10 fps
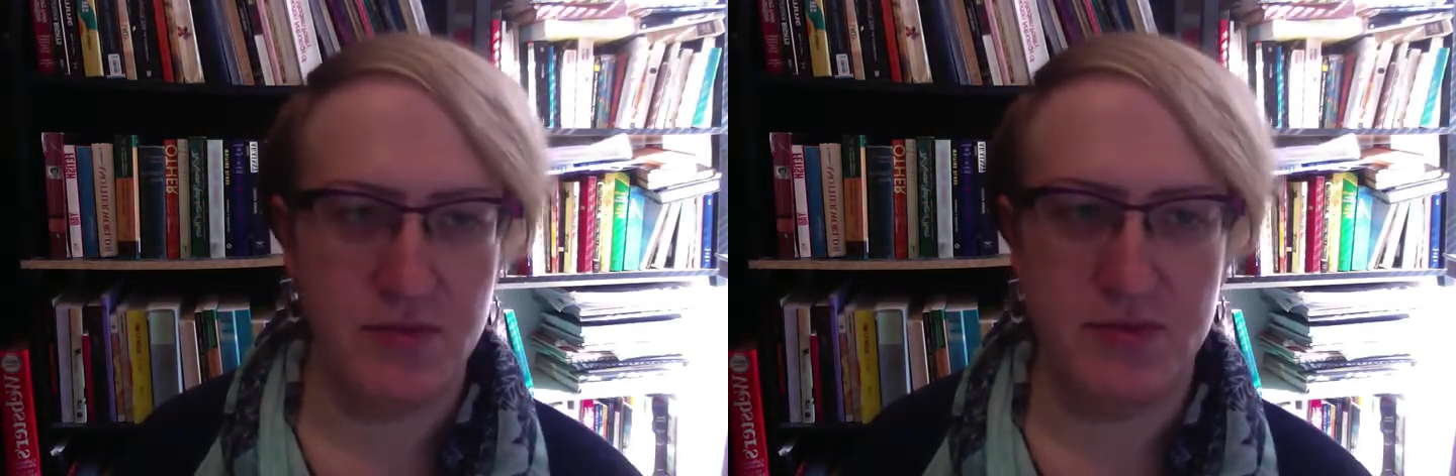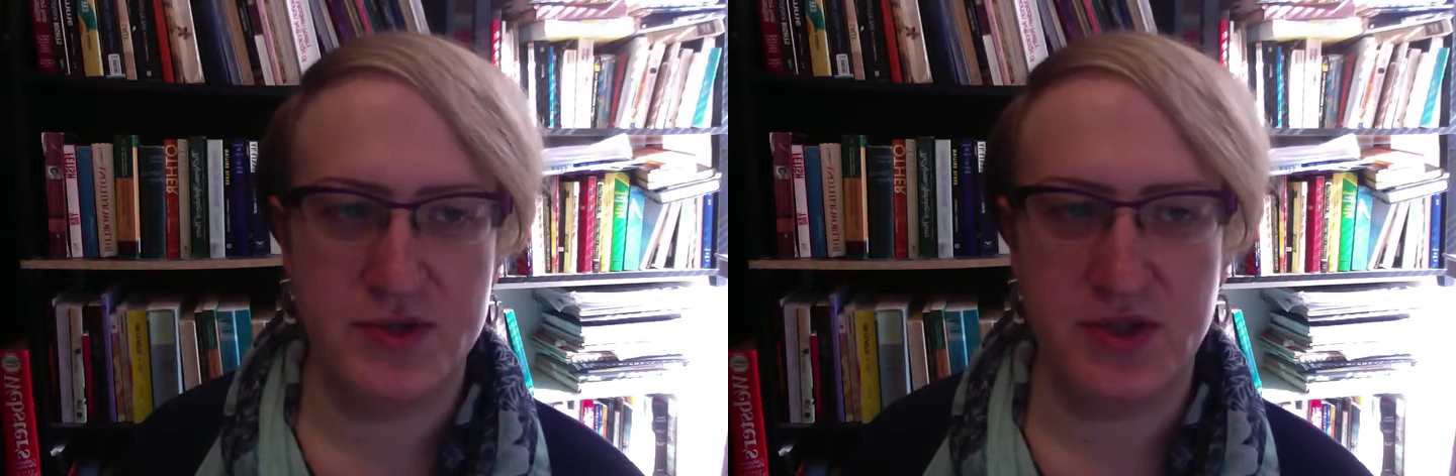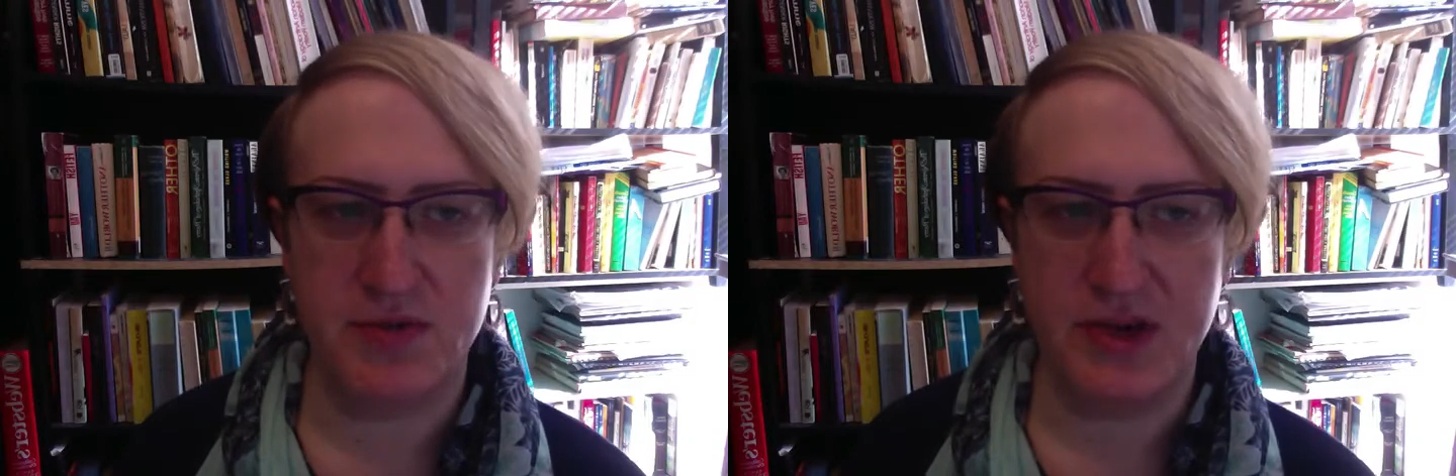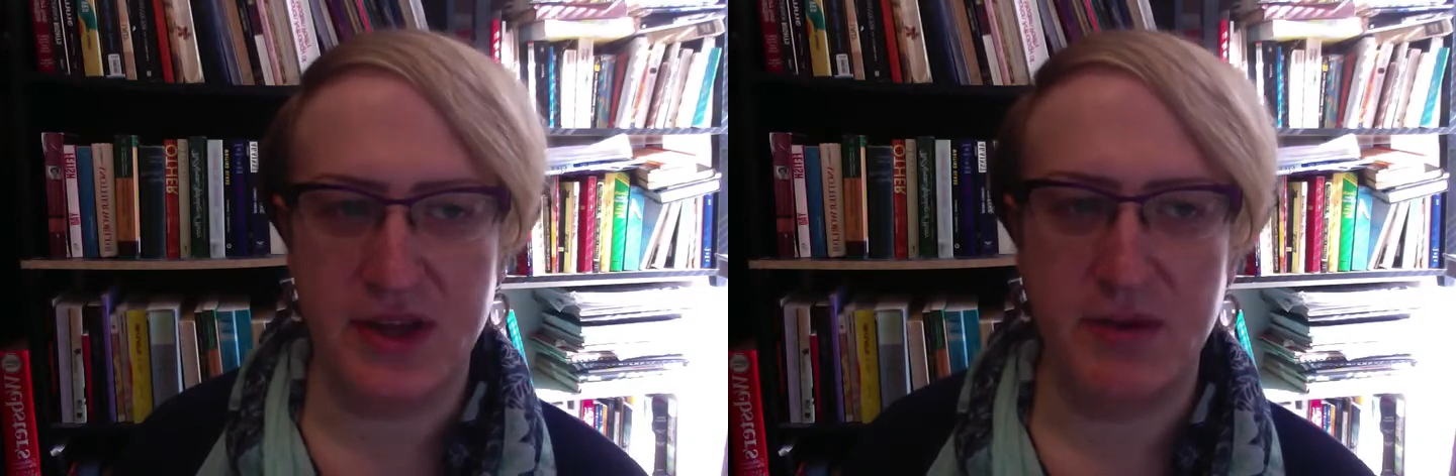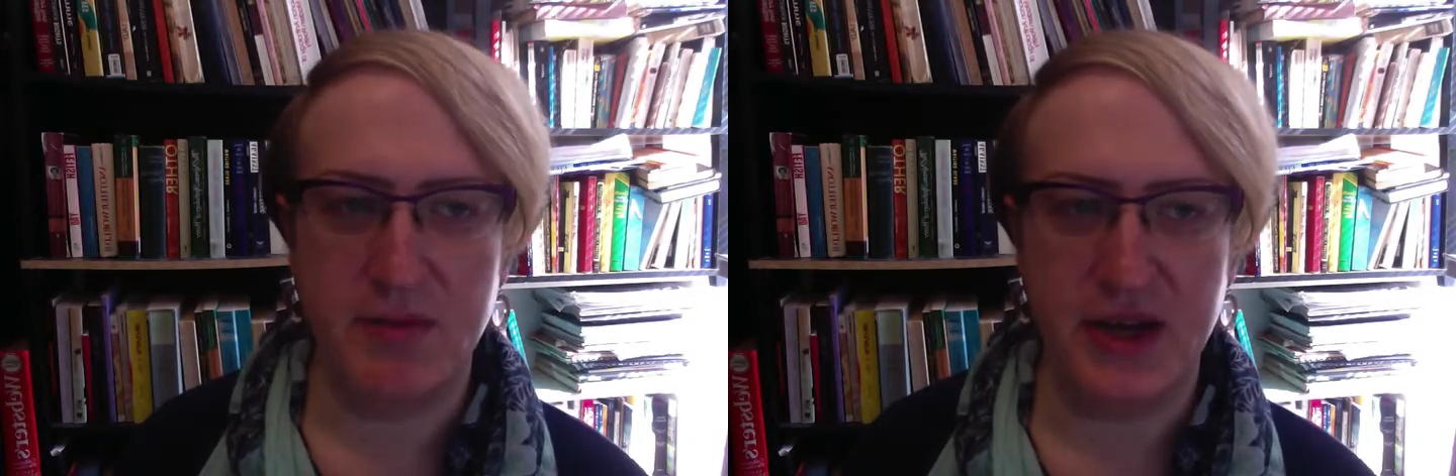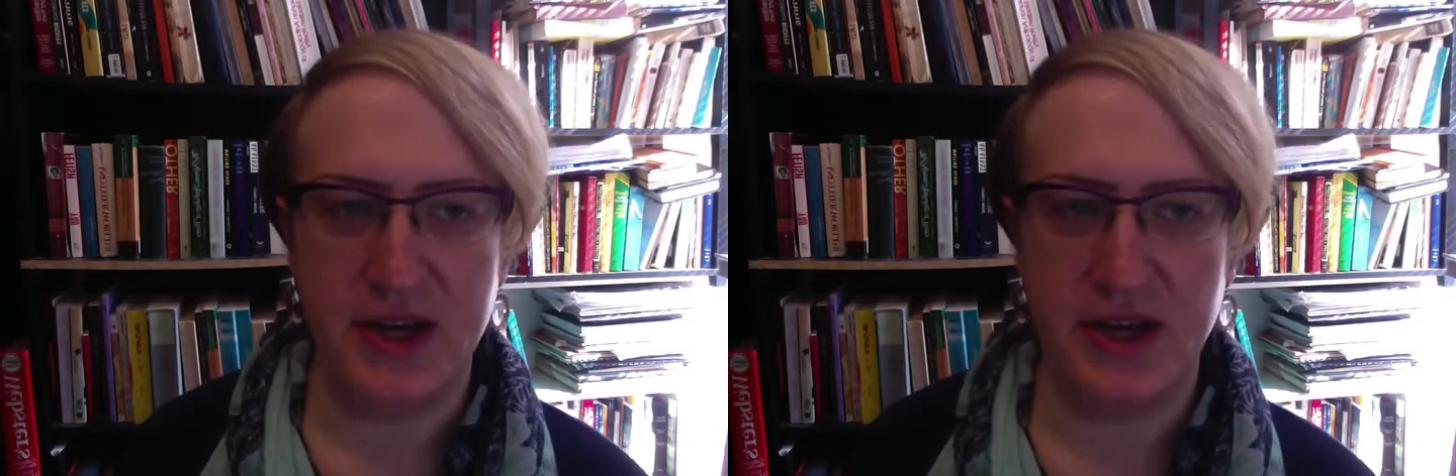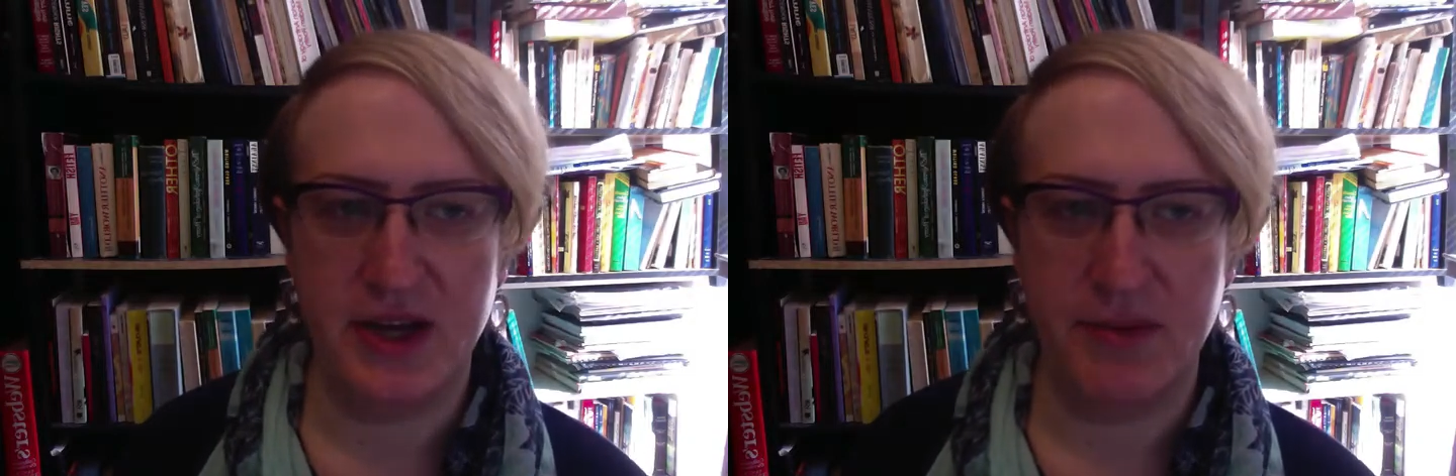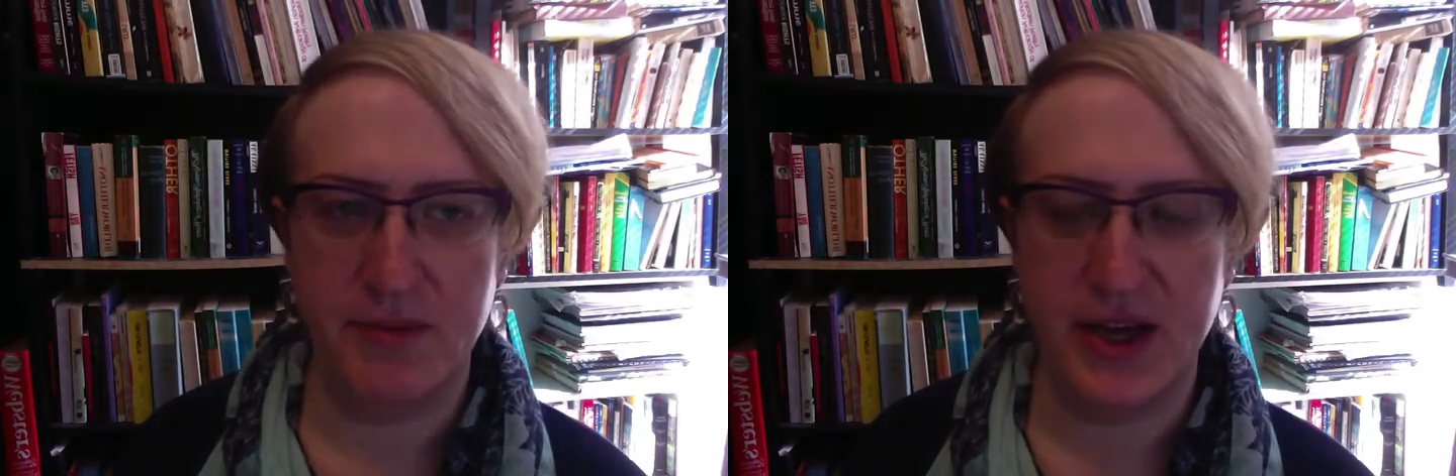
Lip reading: so really we